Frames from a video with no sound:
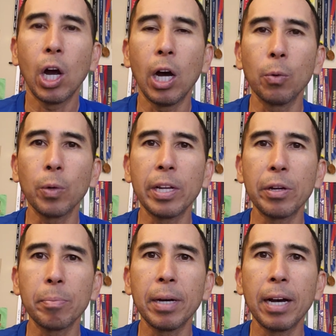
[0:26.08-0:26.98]
run
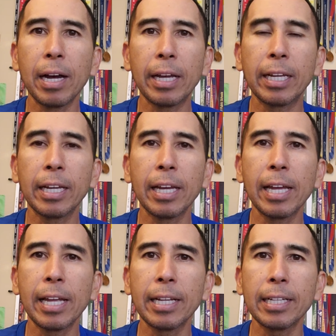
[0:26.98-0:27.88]
nearby
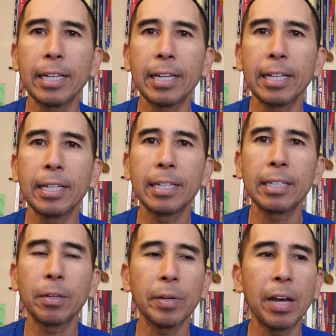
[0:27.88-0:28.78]
and
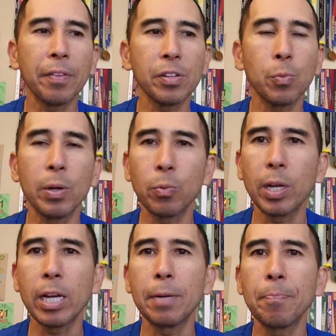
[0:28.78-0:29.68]
go down this
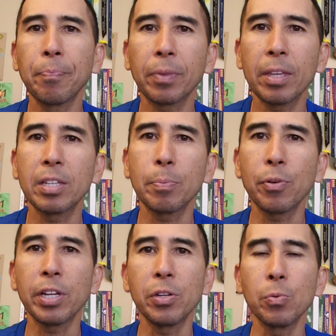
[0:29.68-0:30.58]
one it's a
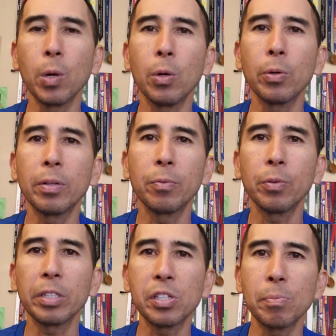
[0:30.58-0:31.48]
pretty new road,
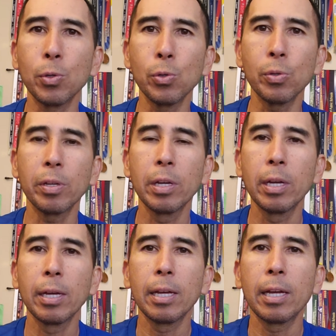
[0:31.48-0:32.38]
really smooth,
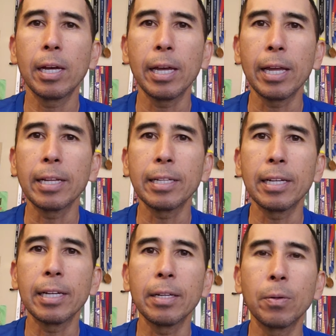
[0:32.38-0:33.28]
and
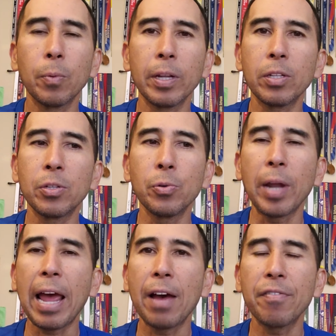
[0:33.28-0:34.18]
uh, went two
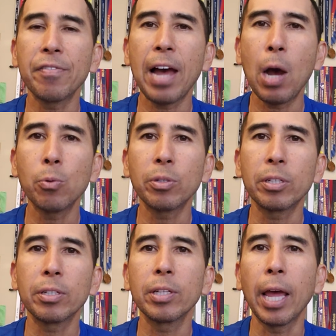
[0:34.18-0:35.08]
and a half out
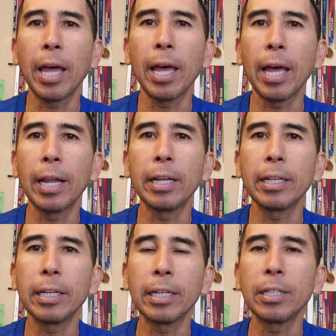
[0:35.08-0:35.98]

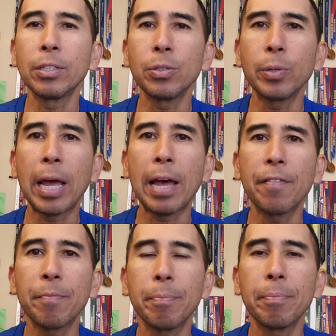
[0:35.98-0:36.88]
and uh, two and a
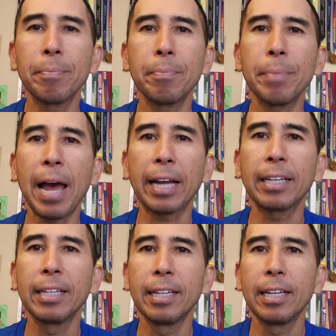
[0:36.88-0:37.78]
half back.